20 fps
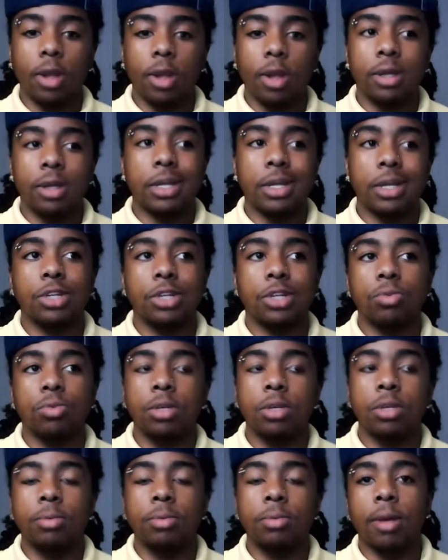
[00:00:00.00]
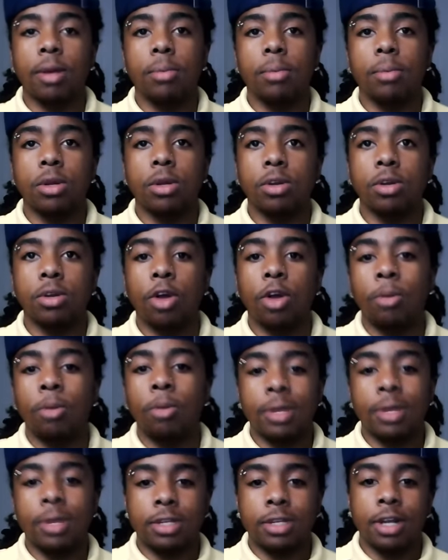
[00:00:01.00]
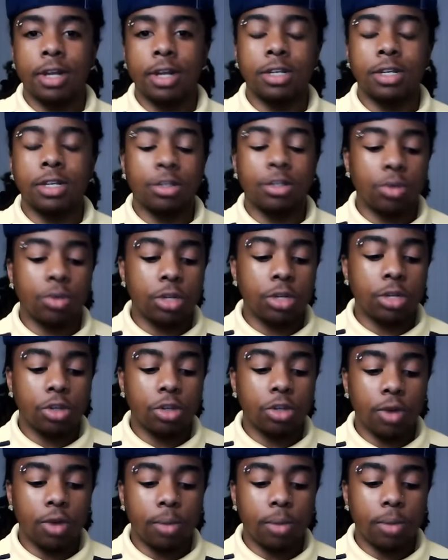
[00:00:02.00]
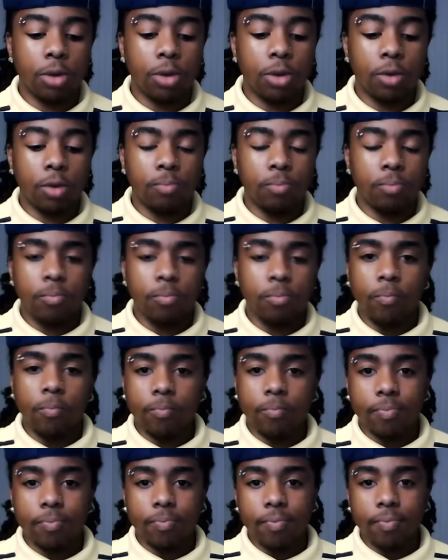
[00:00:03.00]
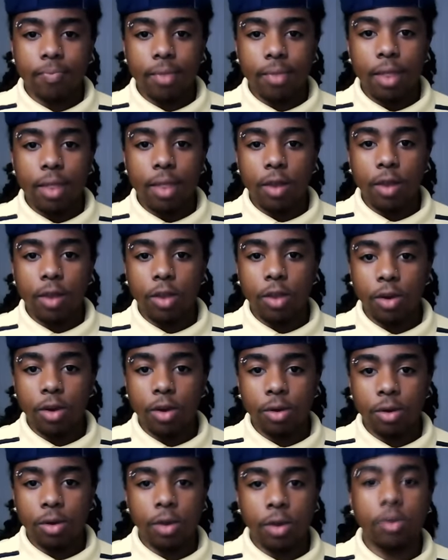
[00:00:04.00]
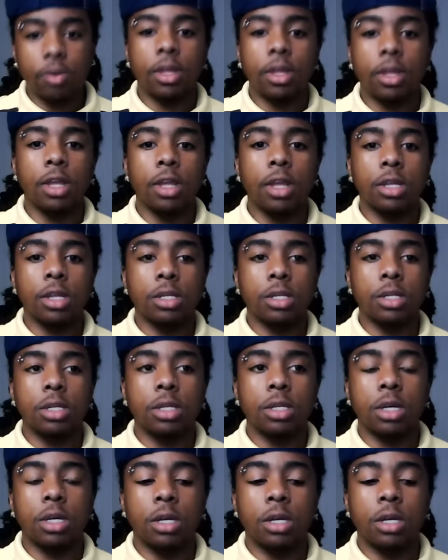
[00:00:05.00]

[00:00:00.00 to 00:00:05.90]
And that's really what I've been learning. All my statuses on Instagram, you know, there are things